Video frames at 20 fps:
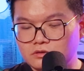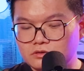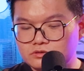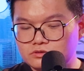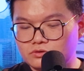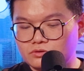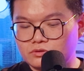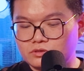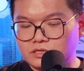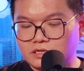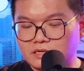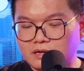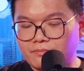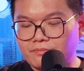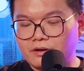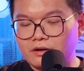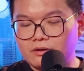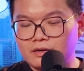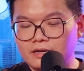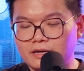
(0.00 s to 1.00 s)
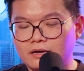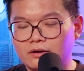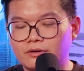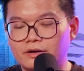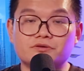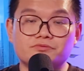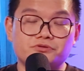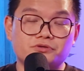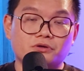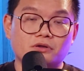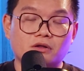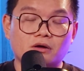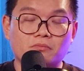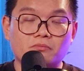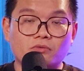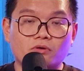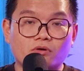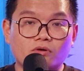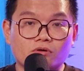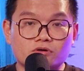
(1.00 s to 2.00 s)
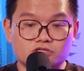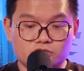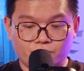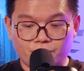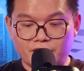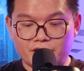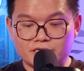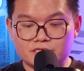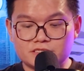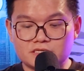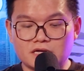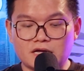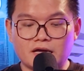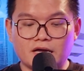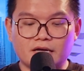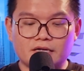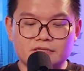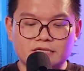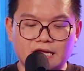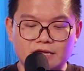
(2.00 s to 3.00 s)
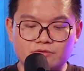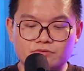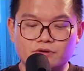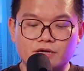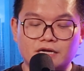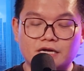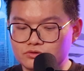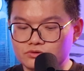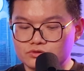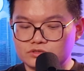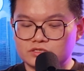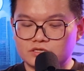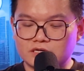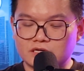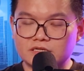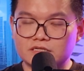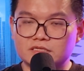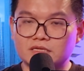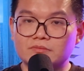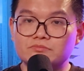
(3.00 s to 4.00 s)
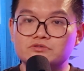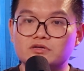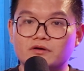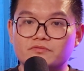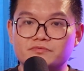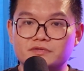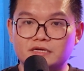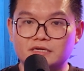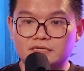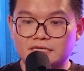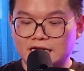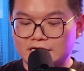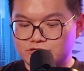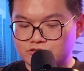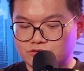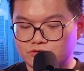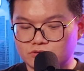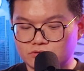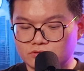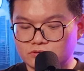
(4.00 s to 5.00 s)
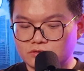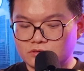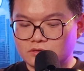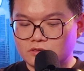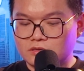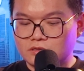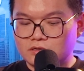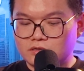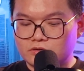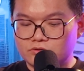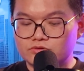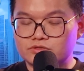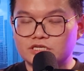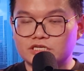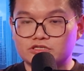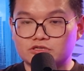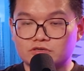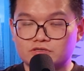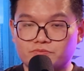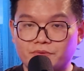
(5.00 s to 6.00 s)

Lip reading: So the dumbbell layout gives you a lot more space that you can use in terms of the natural usage of